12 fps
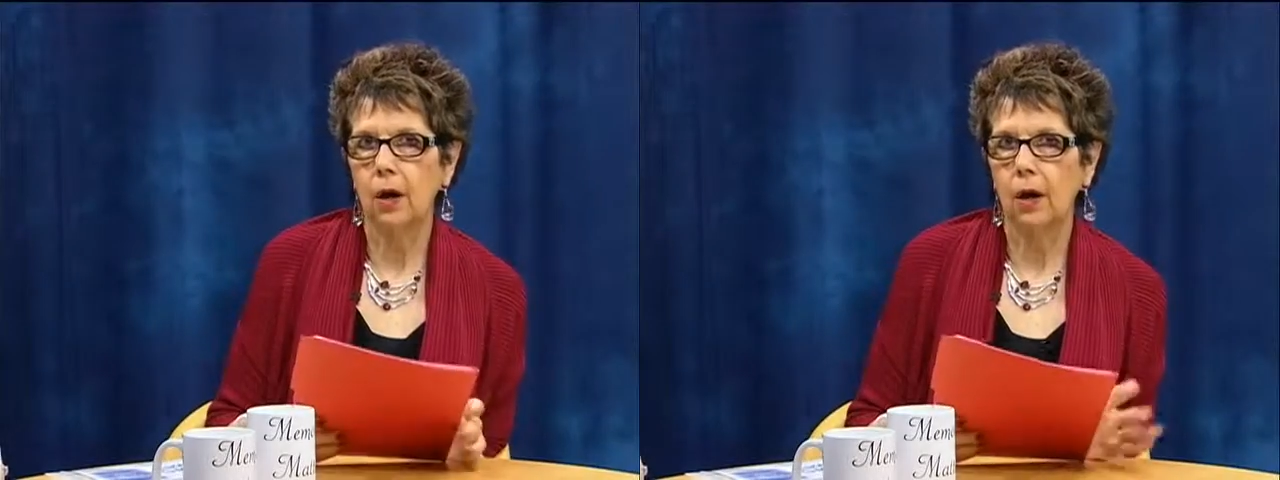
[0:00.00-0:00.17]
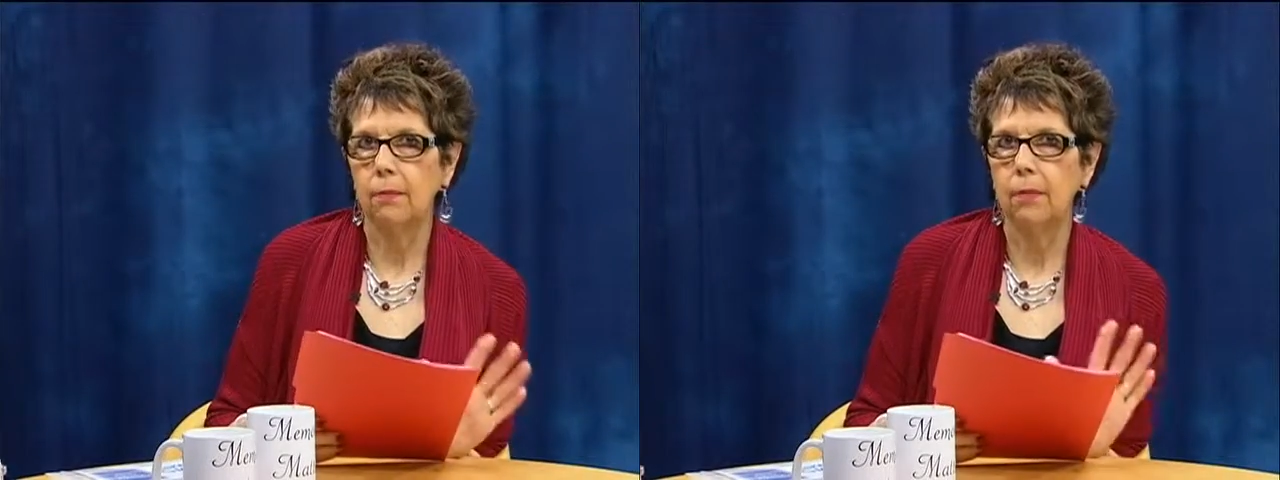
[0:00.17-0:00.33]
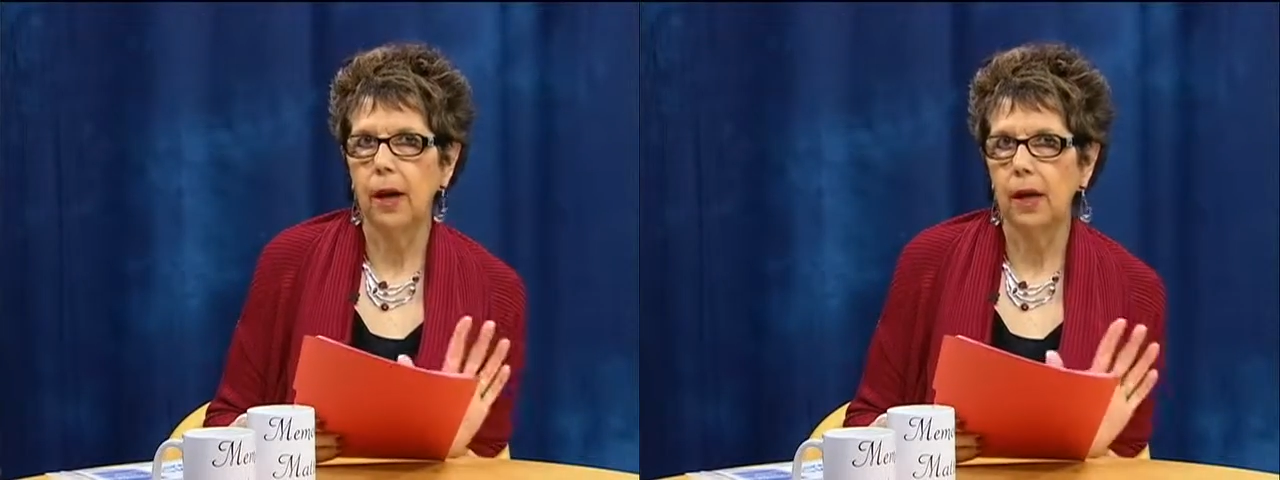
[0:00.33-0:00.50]

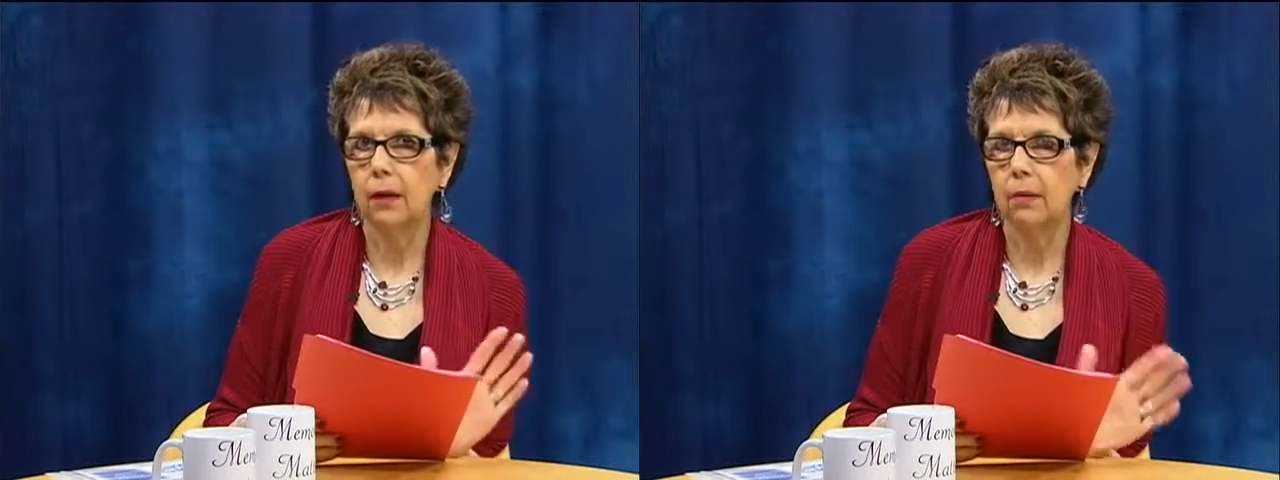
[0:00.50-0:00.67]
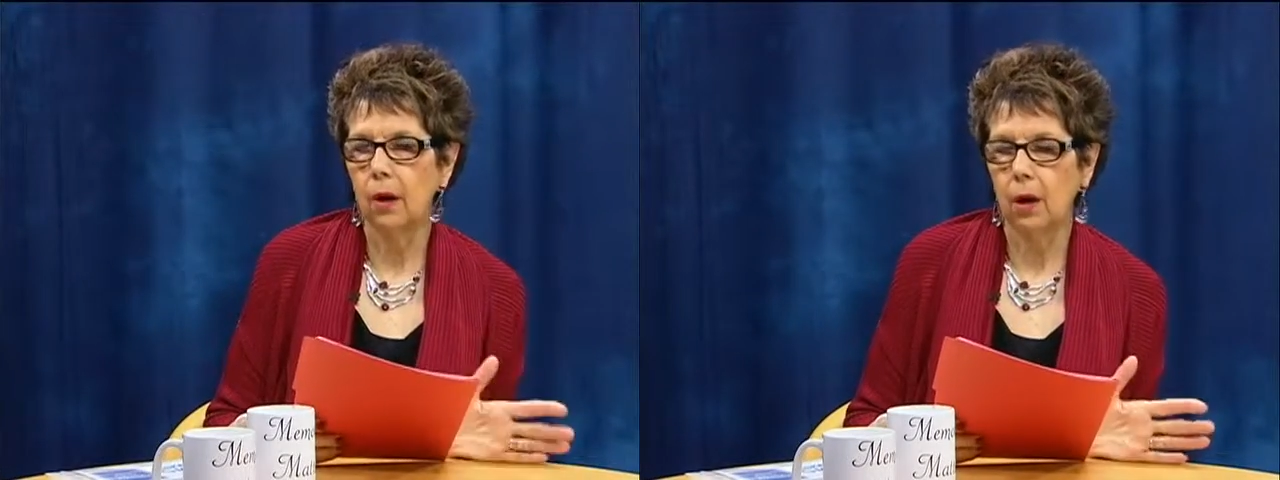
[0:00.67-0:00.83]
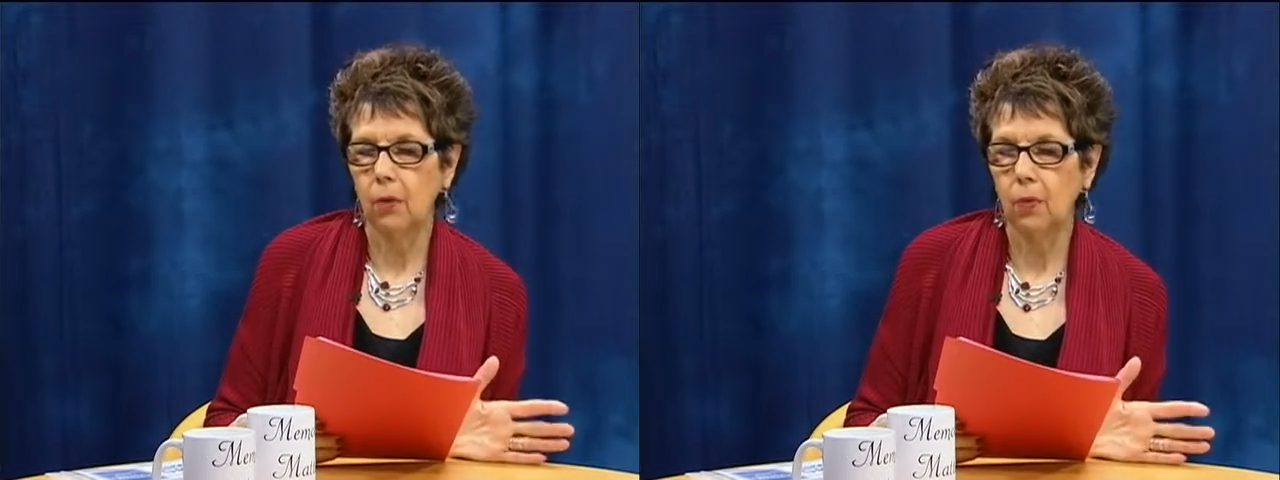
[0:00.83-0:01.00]
on my
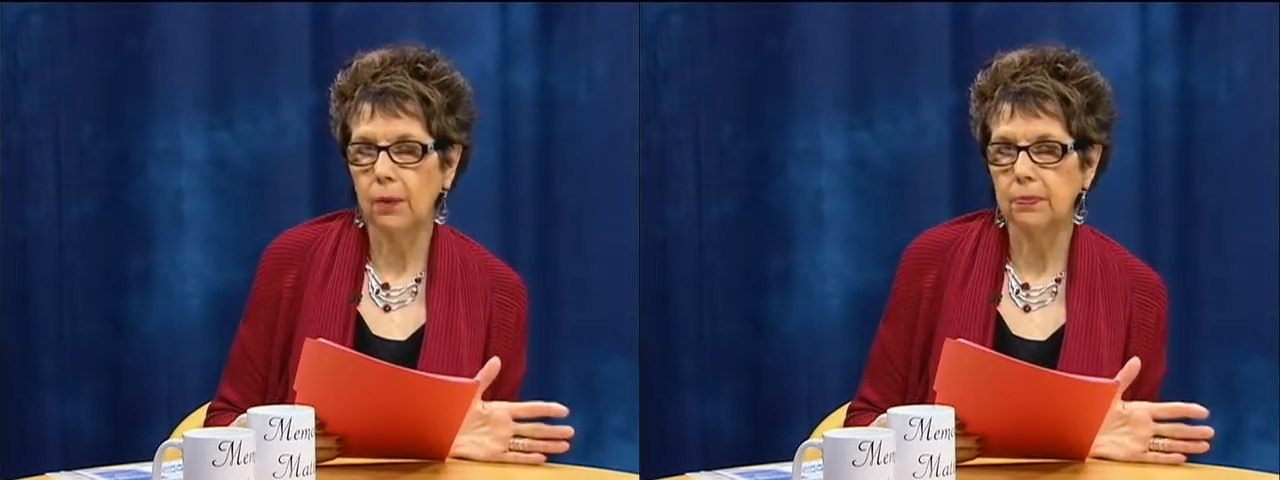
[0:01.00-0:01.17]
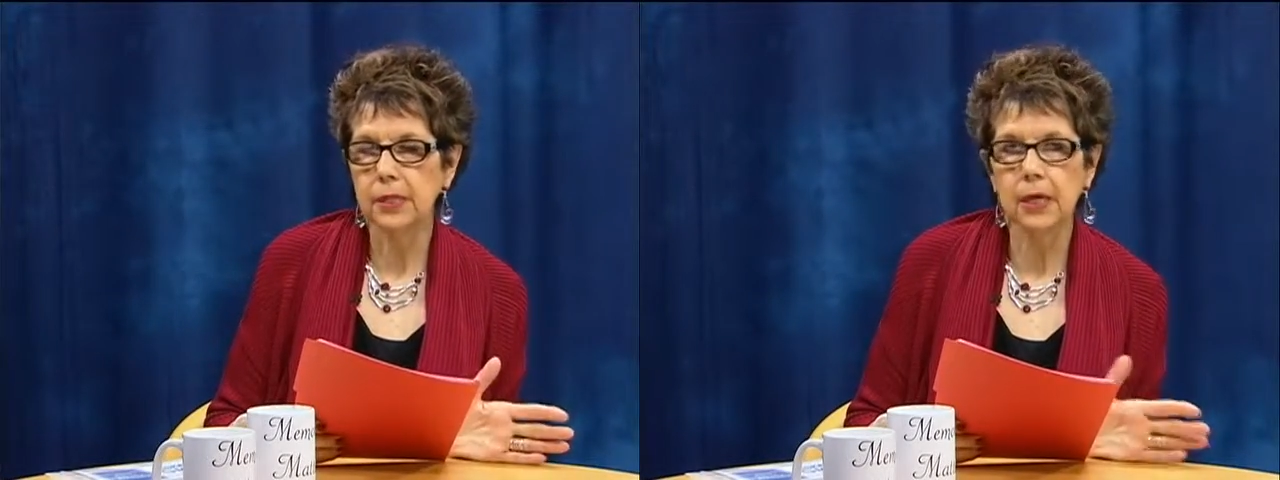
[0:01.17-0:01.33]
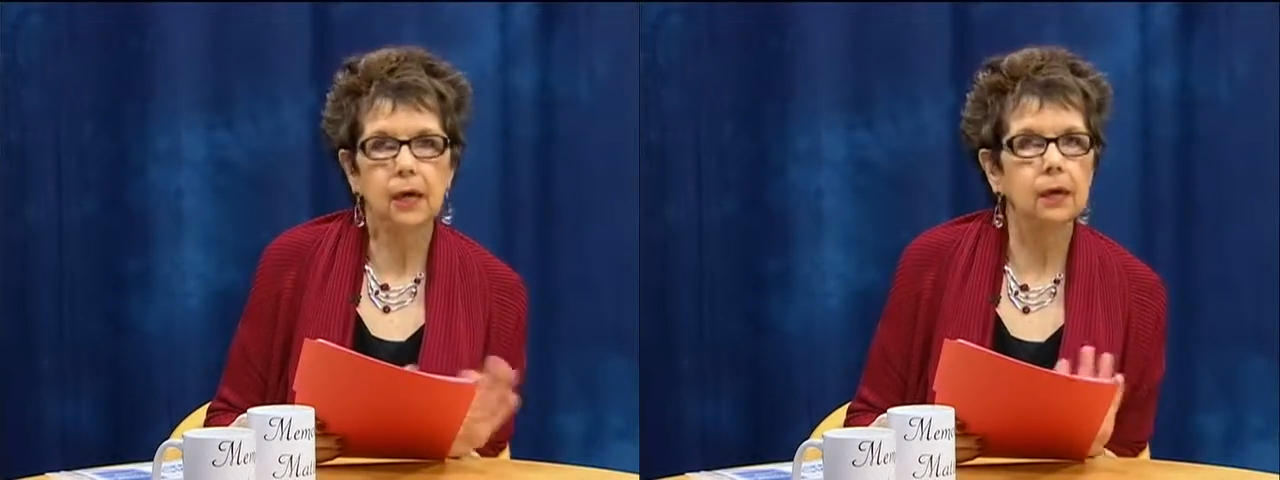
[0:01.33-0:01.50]

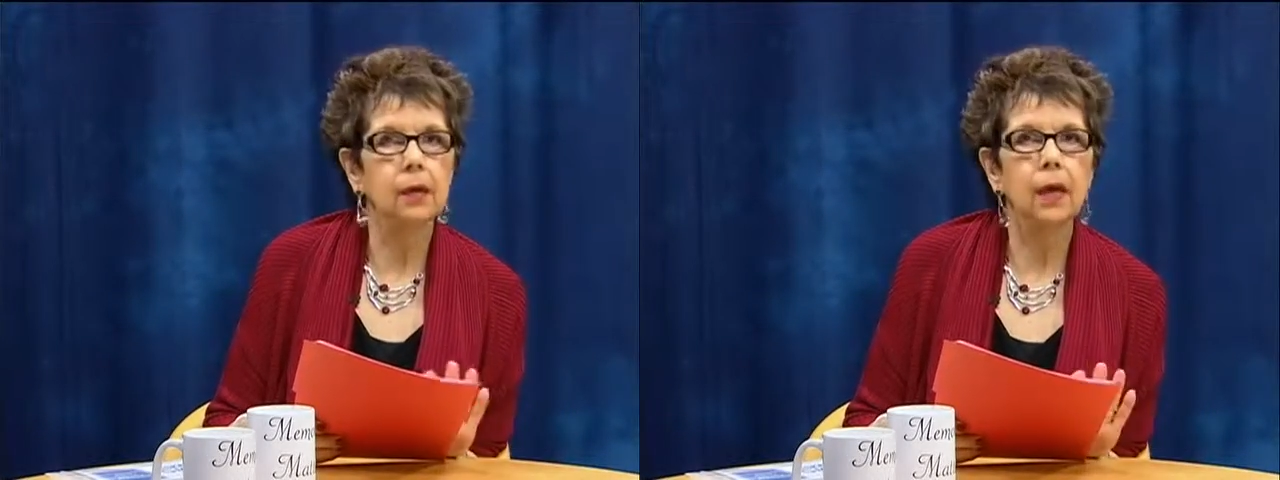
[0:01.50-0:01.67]
website